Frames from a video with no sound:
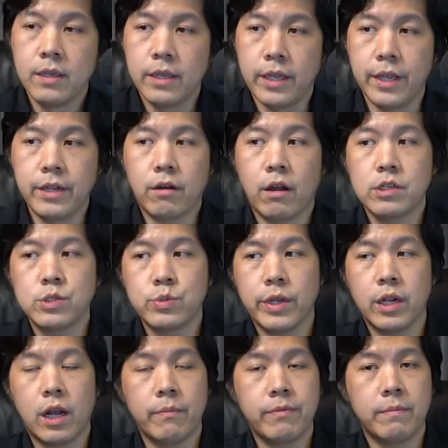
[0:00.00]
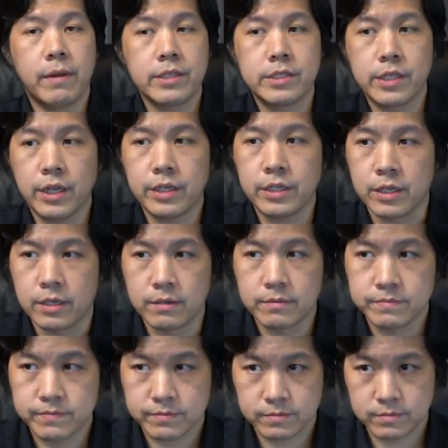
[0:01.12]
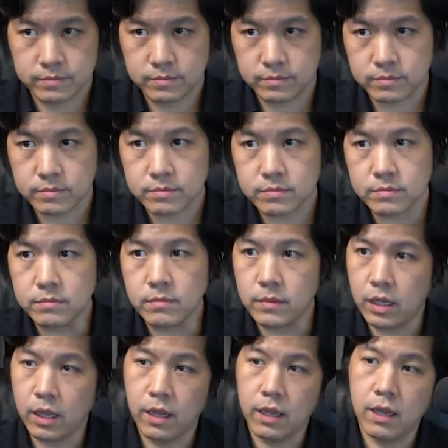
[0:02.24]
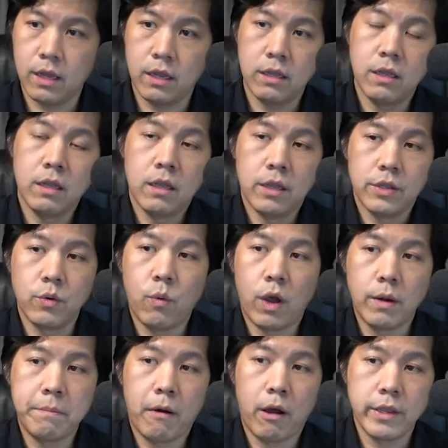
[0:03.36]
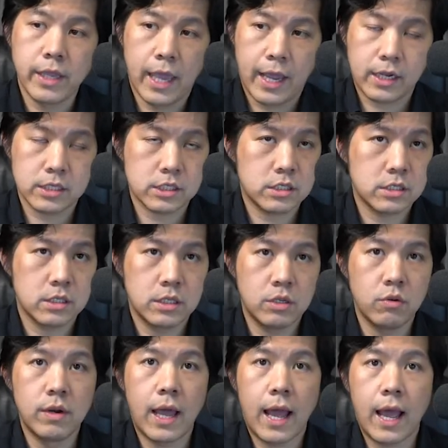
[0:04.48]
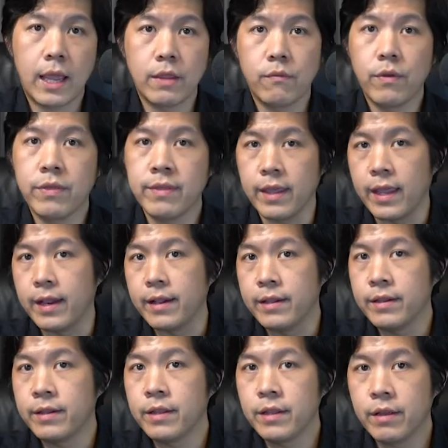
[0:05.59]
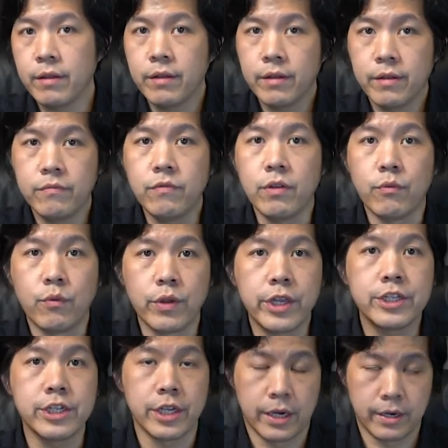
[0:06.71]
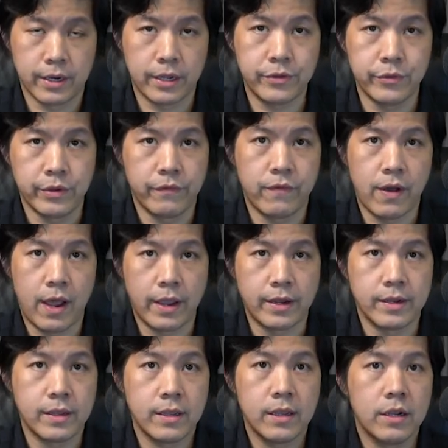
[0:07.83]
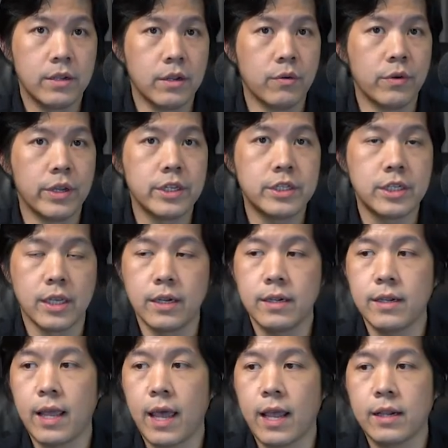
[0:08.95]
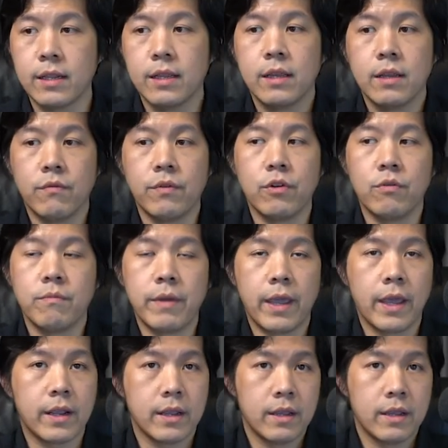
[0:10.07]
In the constraint optimization, you want point X to lie within the region that you define, the region that will make